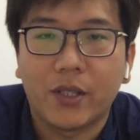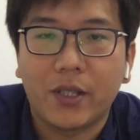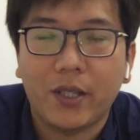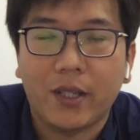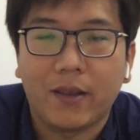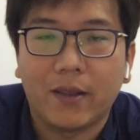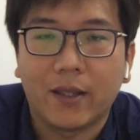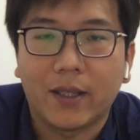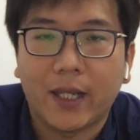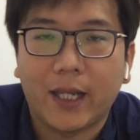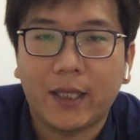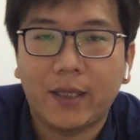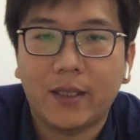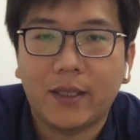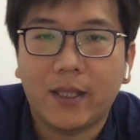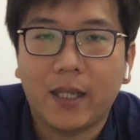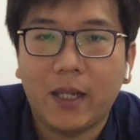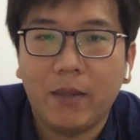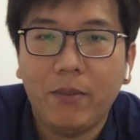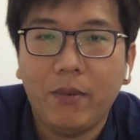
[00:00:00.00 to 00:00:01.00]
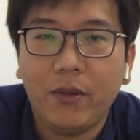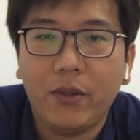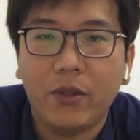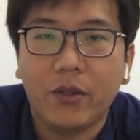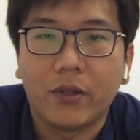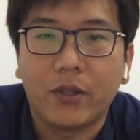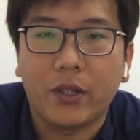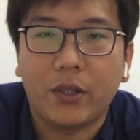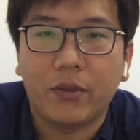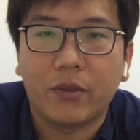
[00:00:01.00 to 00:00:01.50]
in the next step,
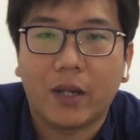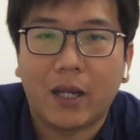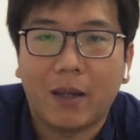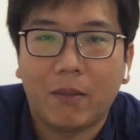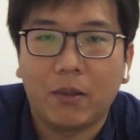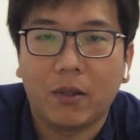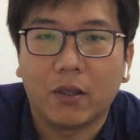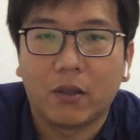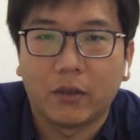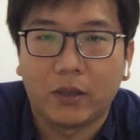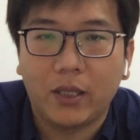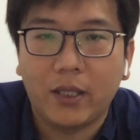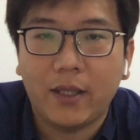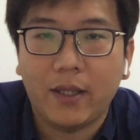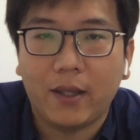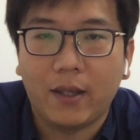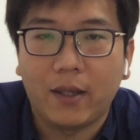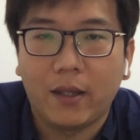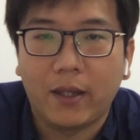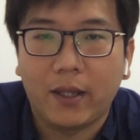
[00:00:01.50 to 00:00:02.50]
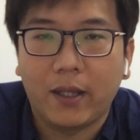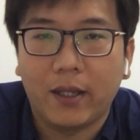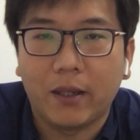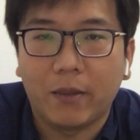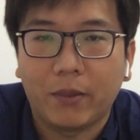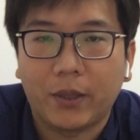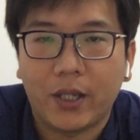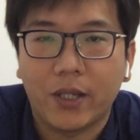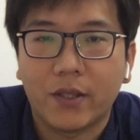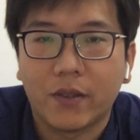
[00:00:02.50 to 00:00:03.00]
you need to upload the
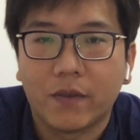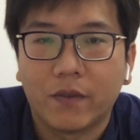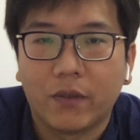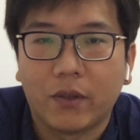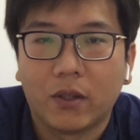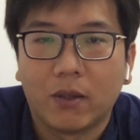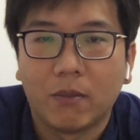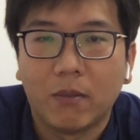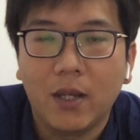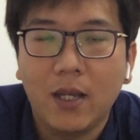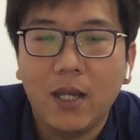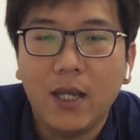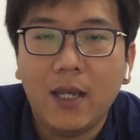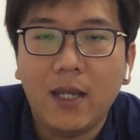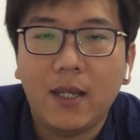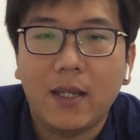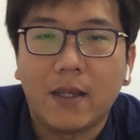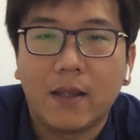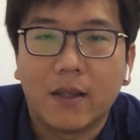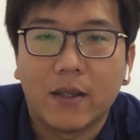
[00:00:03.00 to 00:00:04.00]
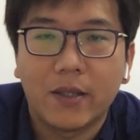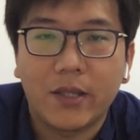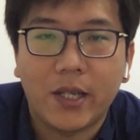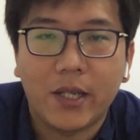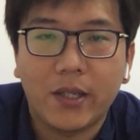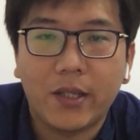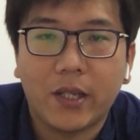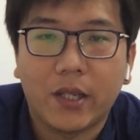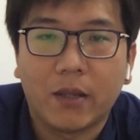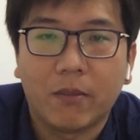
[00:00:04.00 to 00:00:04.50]
application form in the
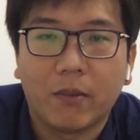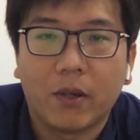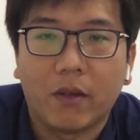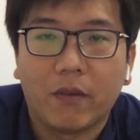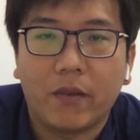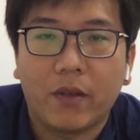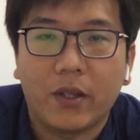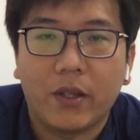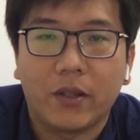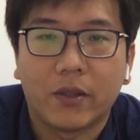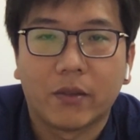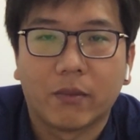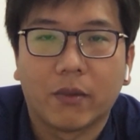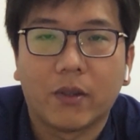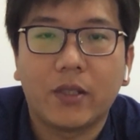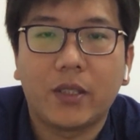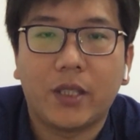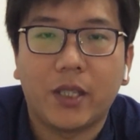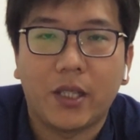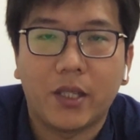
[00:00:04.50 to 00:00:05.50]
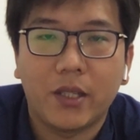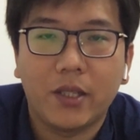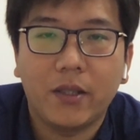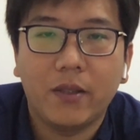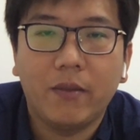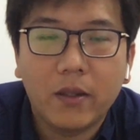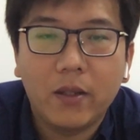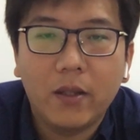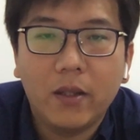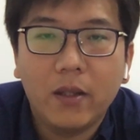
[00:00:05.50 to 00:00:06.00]
system of the universities.
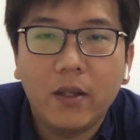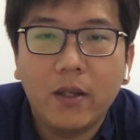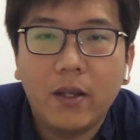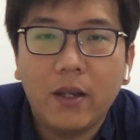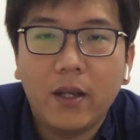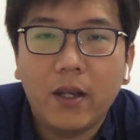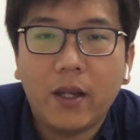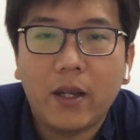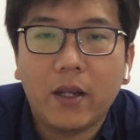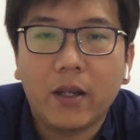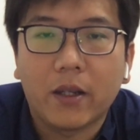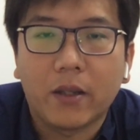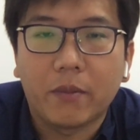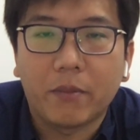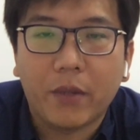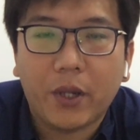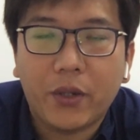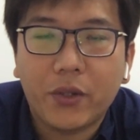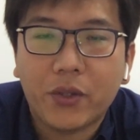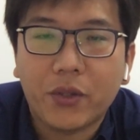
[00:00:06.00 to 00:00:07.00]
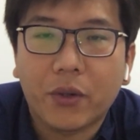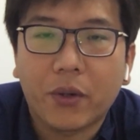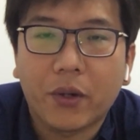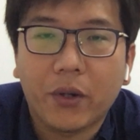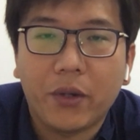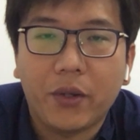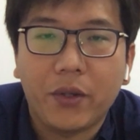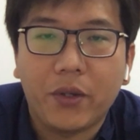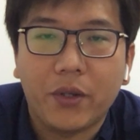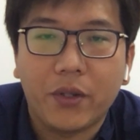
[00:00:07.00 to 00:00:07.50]
And make
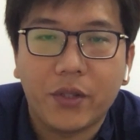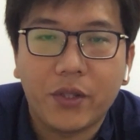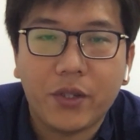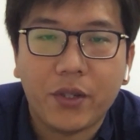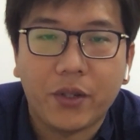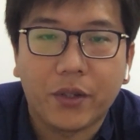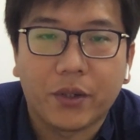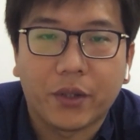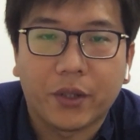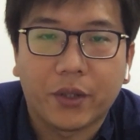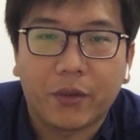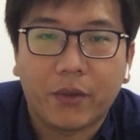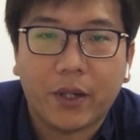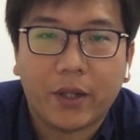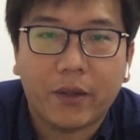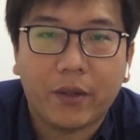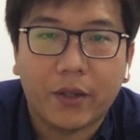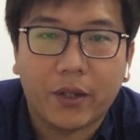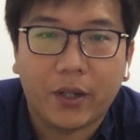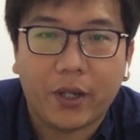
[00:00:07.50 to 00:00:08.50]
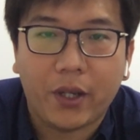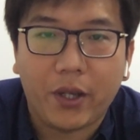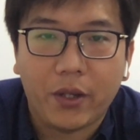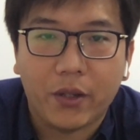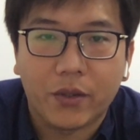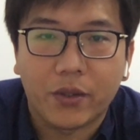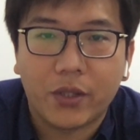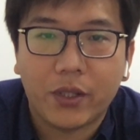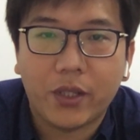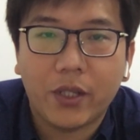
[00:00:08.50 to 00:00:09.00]
sure you use your regularly
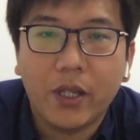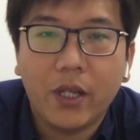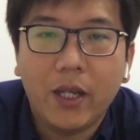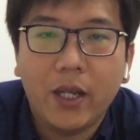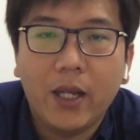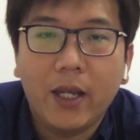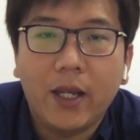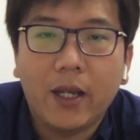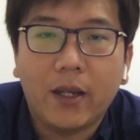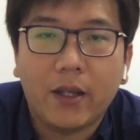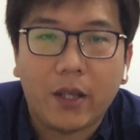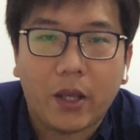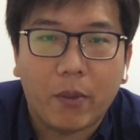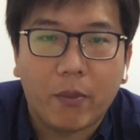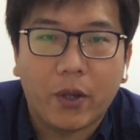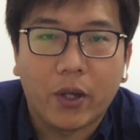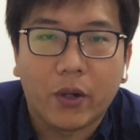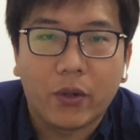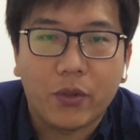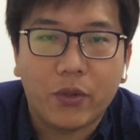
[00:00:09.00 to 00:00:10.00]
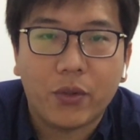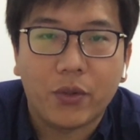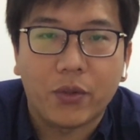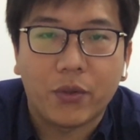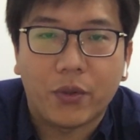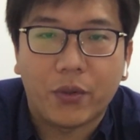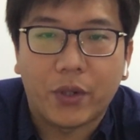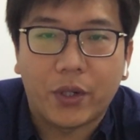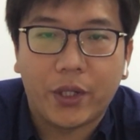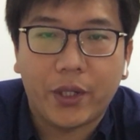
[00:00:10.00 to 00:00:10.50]
used email to
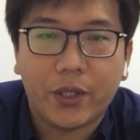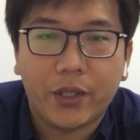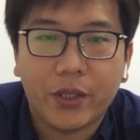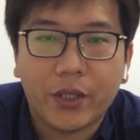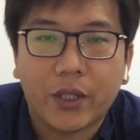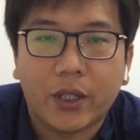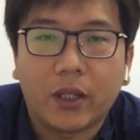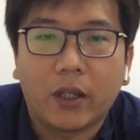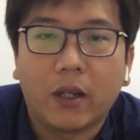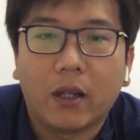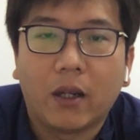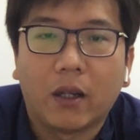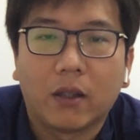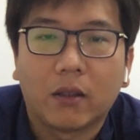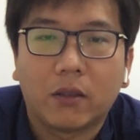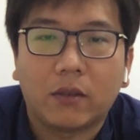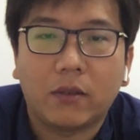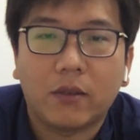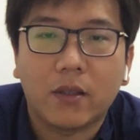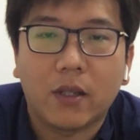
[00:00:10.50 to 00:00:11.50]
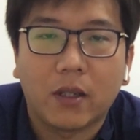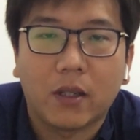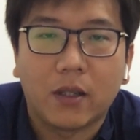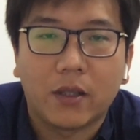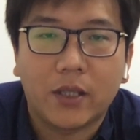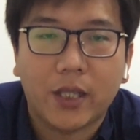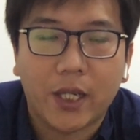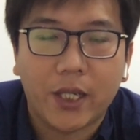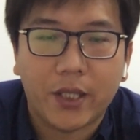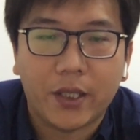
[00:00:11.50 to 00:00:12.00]
register on
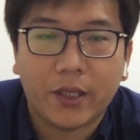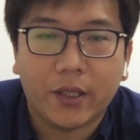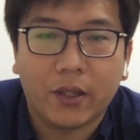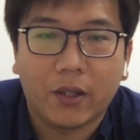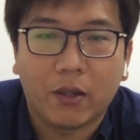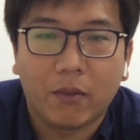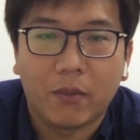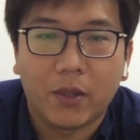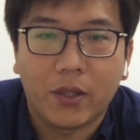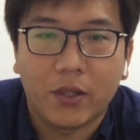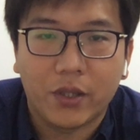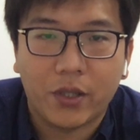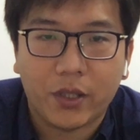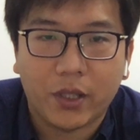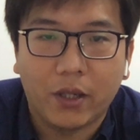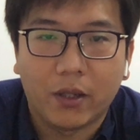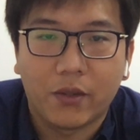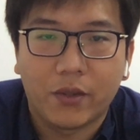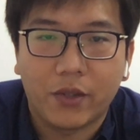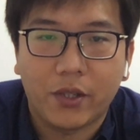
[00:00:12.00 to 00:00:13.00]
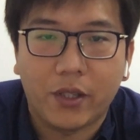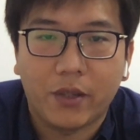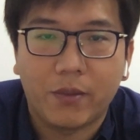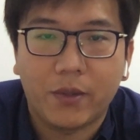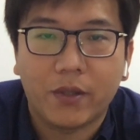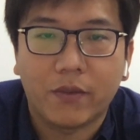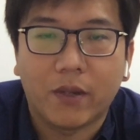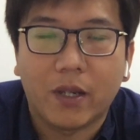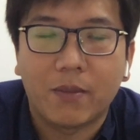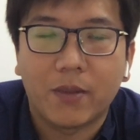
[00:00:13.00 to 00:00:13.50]
Chinese government
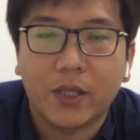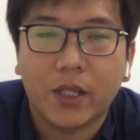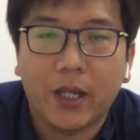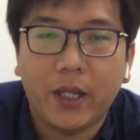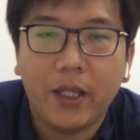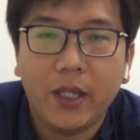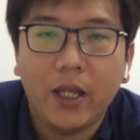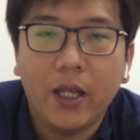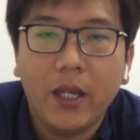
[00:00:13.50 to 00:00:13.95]
scholarships website,